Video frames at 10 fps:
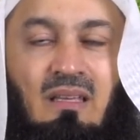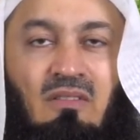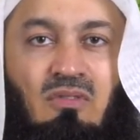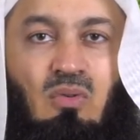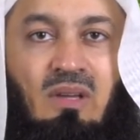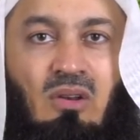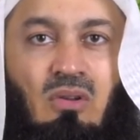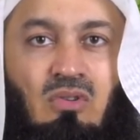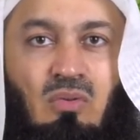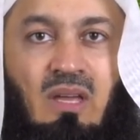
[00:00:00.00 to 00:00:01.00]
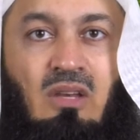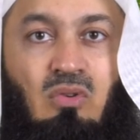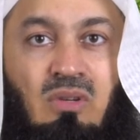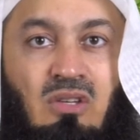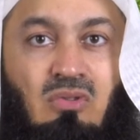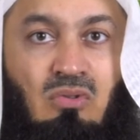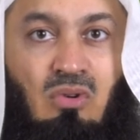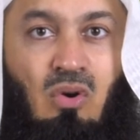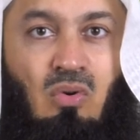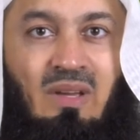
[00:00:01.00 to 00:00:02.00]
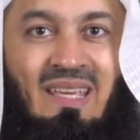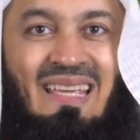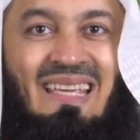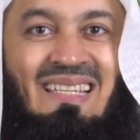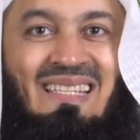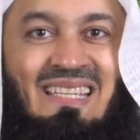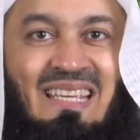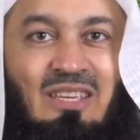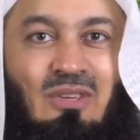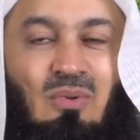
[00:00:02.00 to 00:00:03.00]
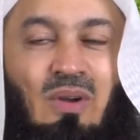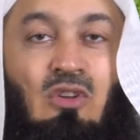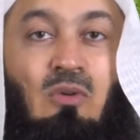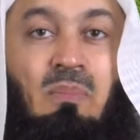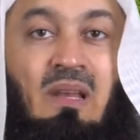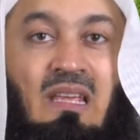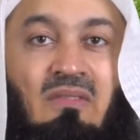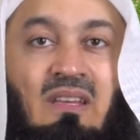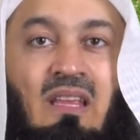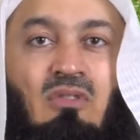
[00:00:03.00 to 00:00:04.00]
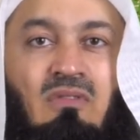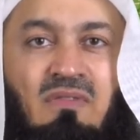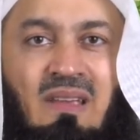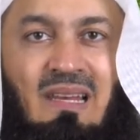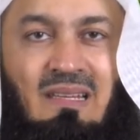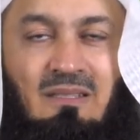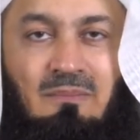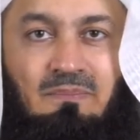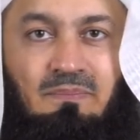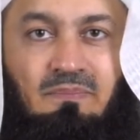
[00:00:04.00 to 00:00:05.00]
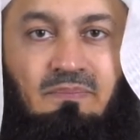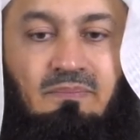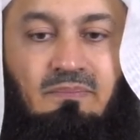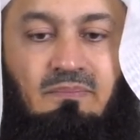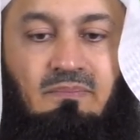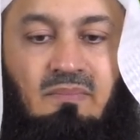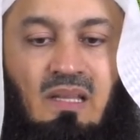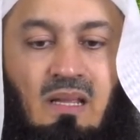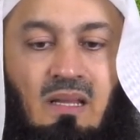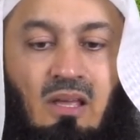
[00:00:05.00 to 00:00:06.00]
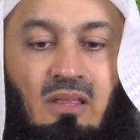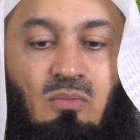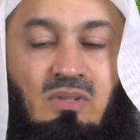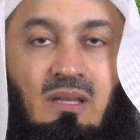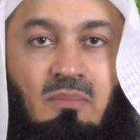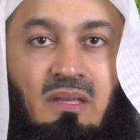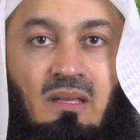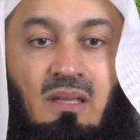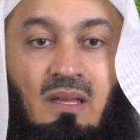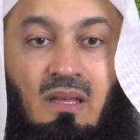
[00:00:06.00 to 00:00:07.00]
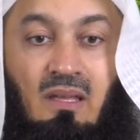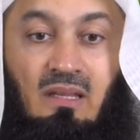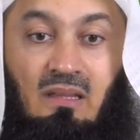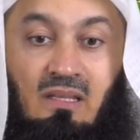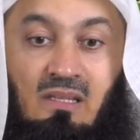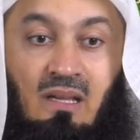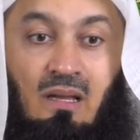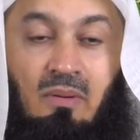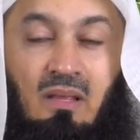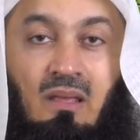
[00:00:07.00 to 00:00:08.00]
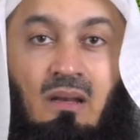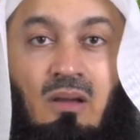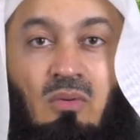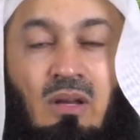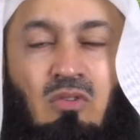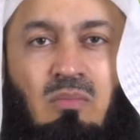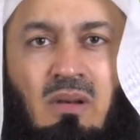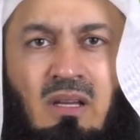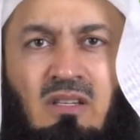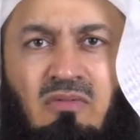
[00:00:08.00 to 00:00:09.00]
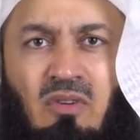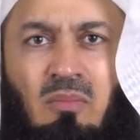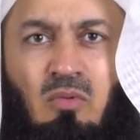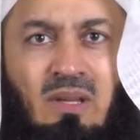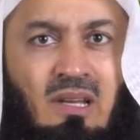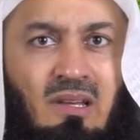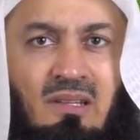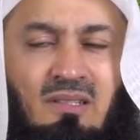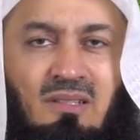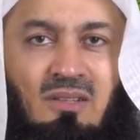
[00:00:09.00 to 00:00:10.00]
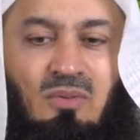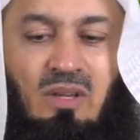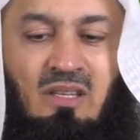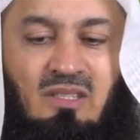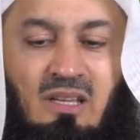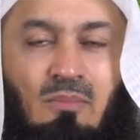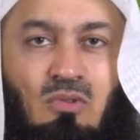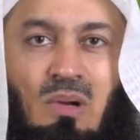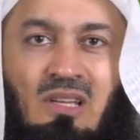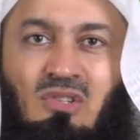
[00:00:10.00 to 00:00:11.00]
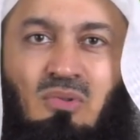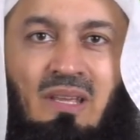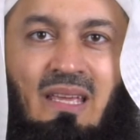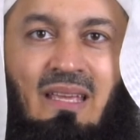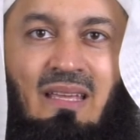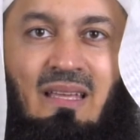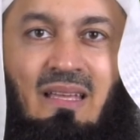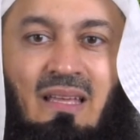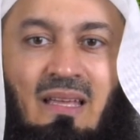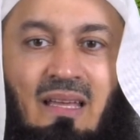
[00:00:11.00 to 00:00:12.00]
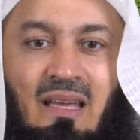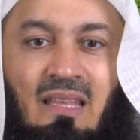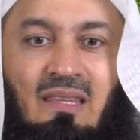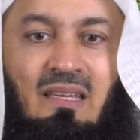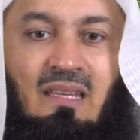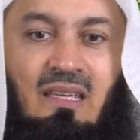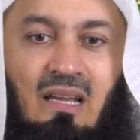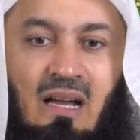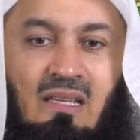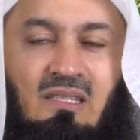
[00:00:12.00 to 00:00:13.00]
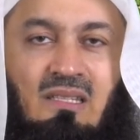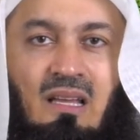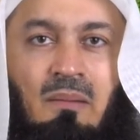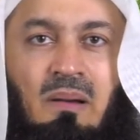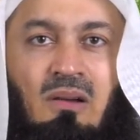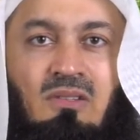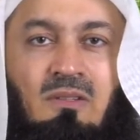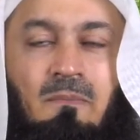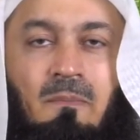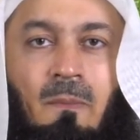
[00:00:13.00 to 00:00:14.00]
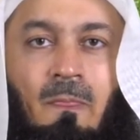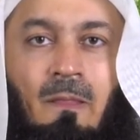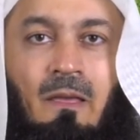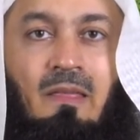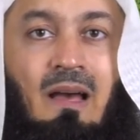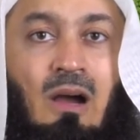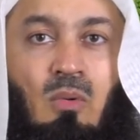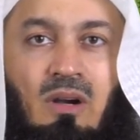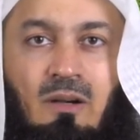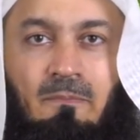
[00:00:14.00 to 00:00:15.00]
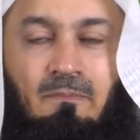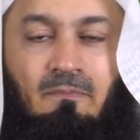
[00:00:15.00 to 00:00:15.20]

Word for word: If you cannot do that, you need to know He is seeing you, and you believe it and you feel it. Now that was something that the Sahaba radiallahu anhum learned from. We learned. It's come to us today. And then he asked about the hour